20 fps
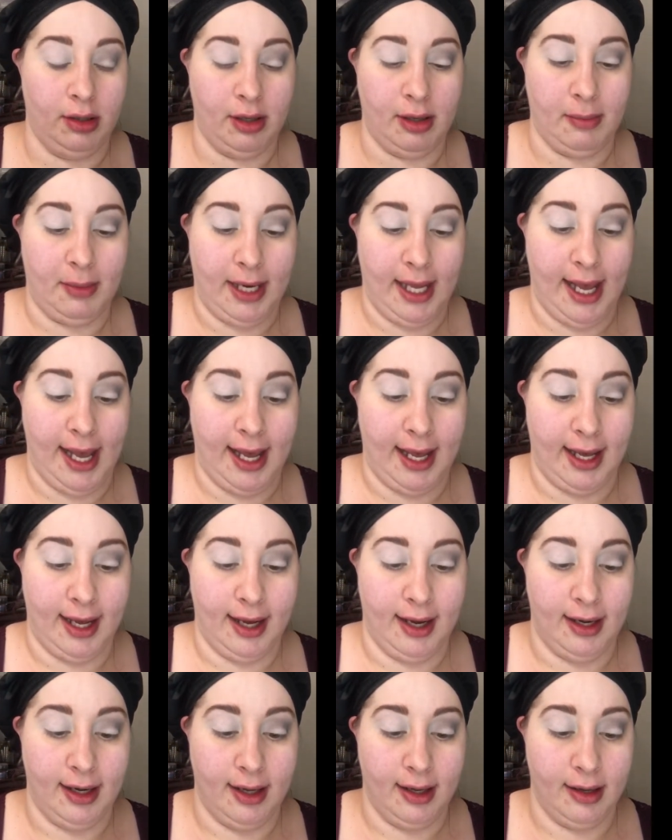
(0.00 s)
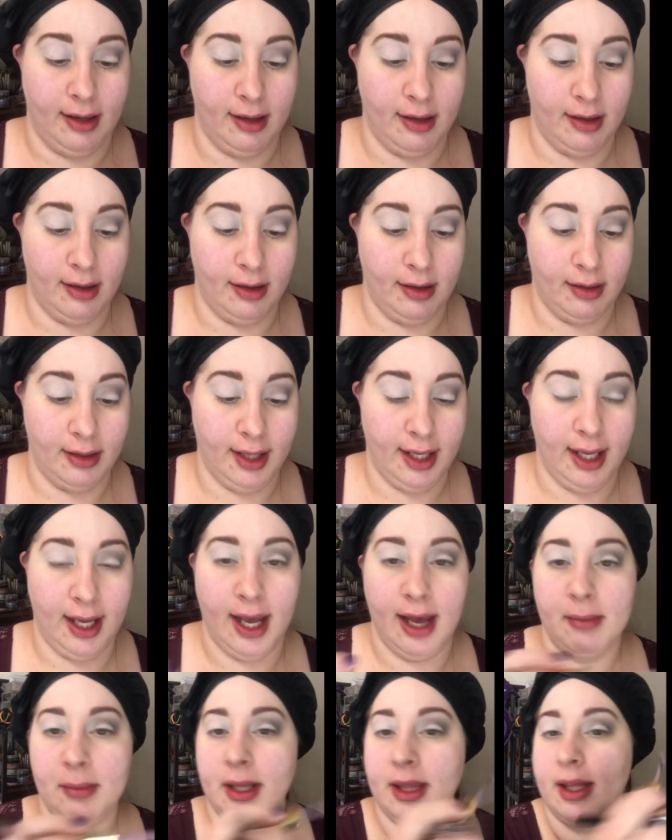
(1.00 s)
I'm gonna add the
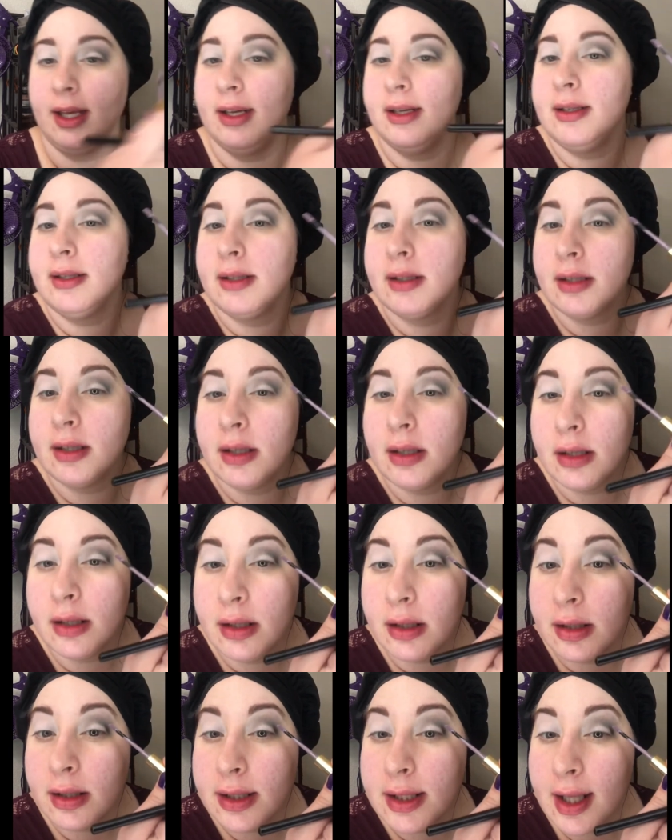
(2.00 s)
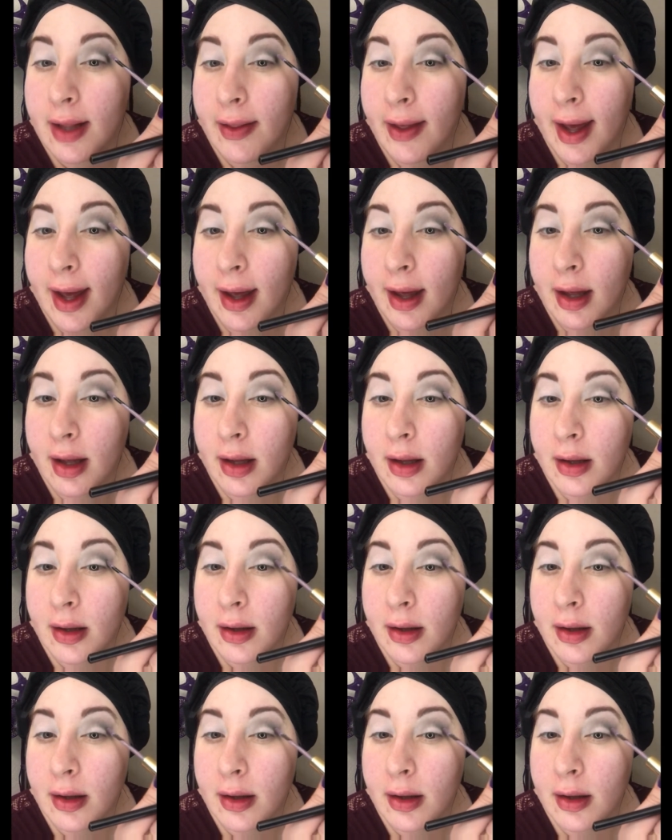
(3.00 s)
amethyst to that.